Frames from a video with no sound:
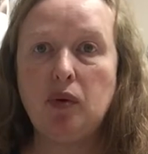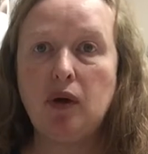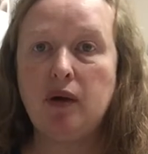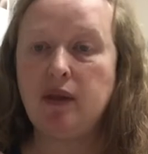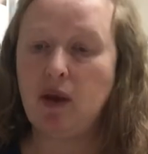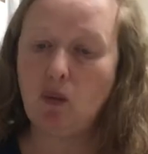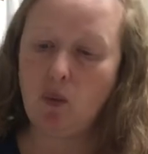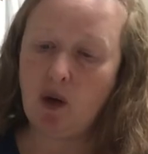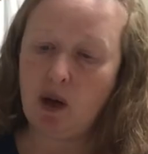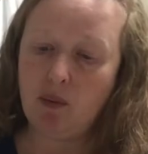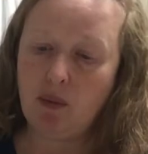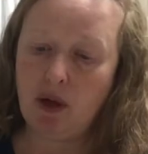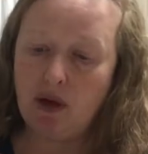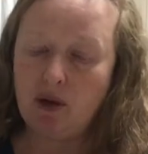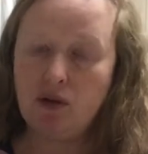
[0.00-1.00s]
And then when I'm
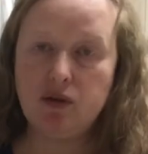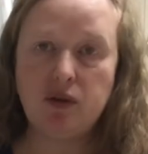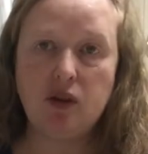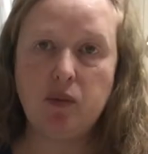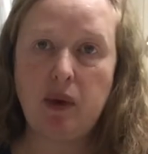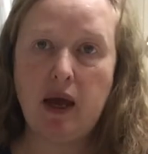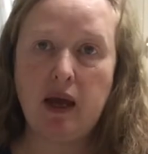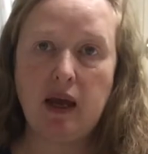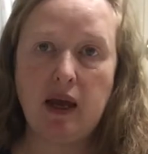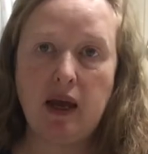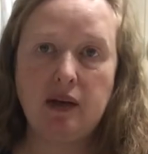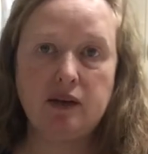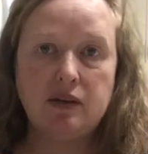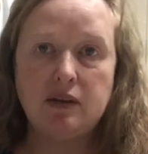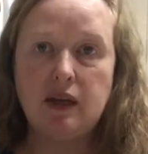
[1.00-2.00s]
done using the baggie, I
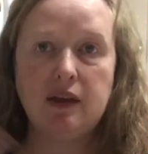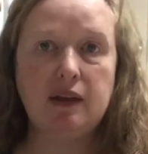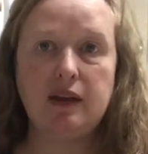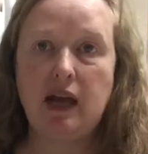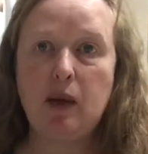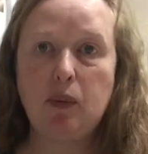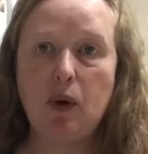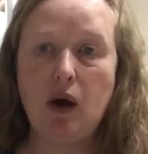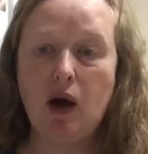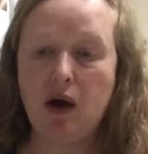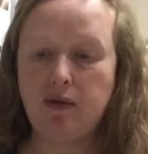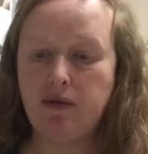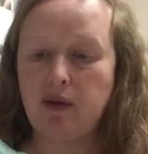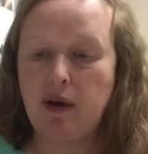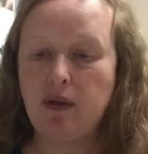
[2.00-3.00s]
can just take the tape
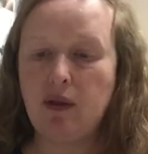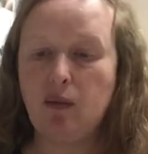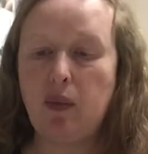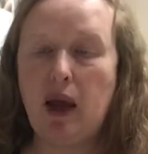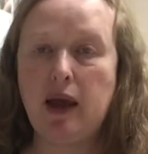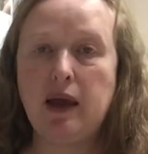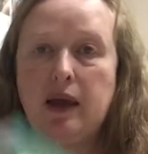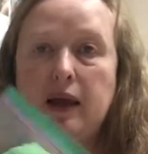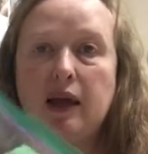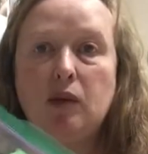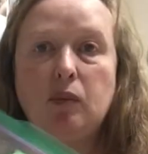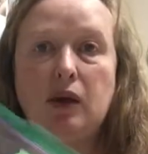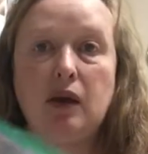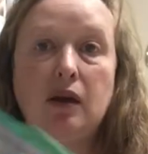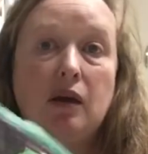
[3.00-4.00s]
off, and the baggie can
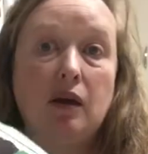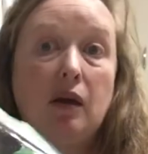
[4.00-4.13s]
be